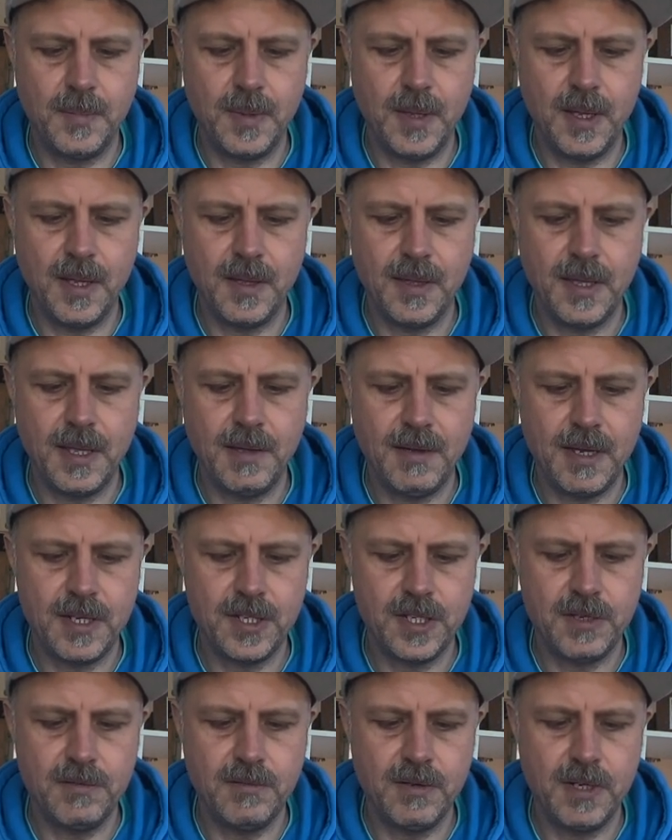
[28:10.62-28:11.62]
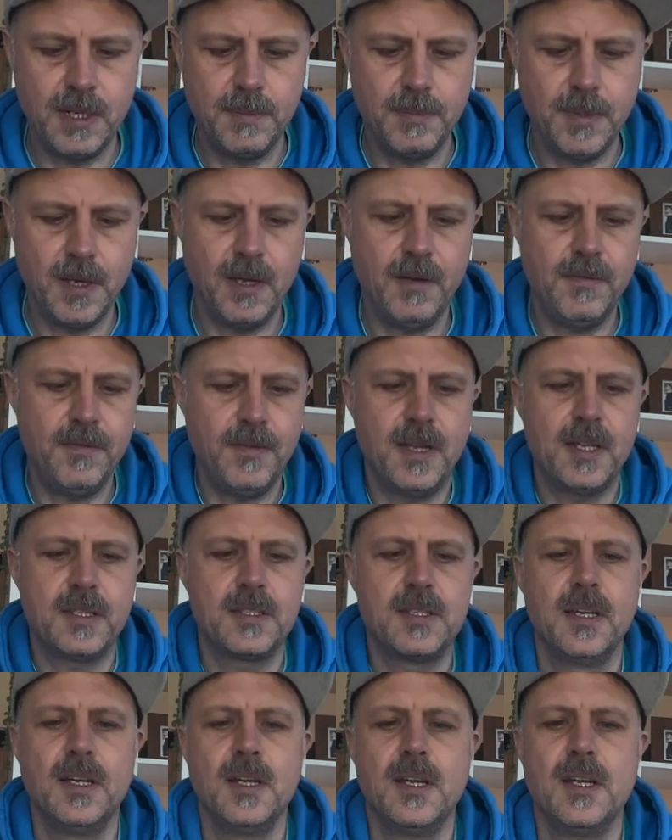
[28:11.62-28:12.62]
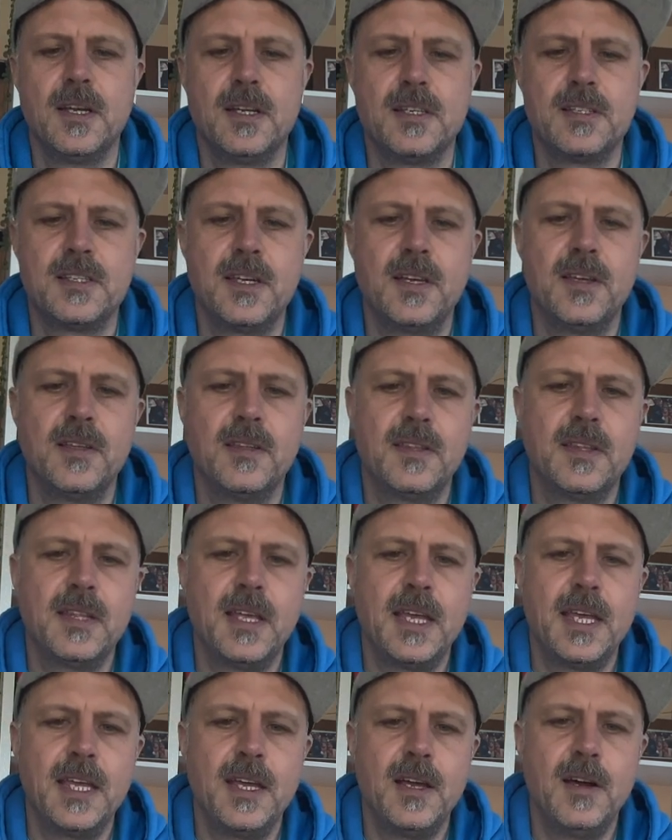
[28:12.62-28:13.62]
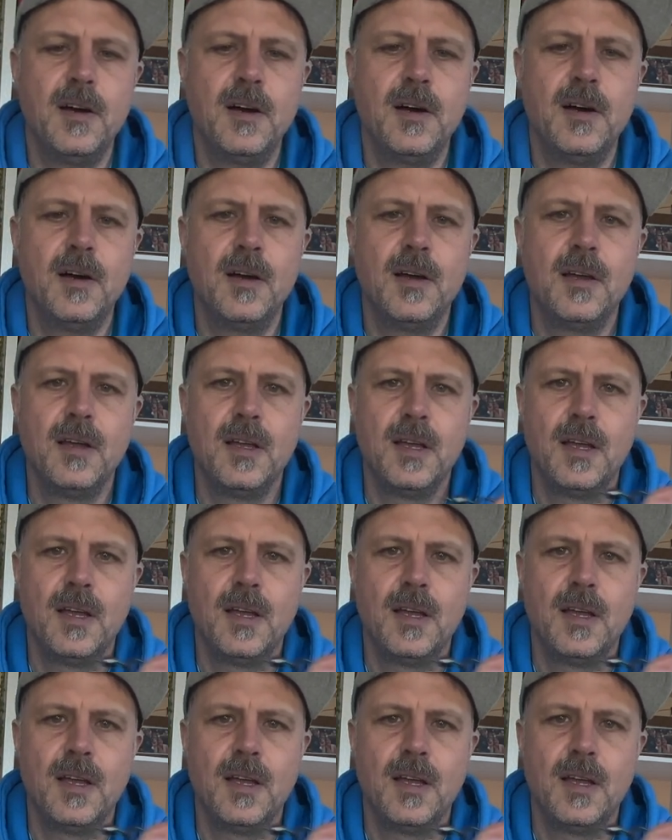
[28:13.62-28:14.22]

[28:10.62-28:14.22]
but they're actually really perfect. So they are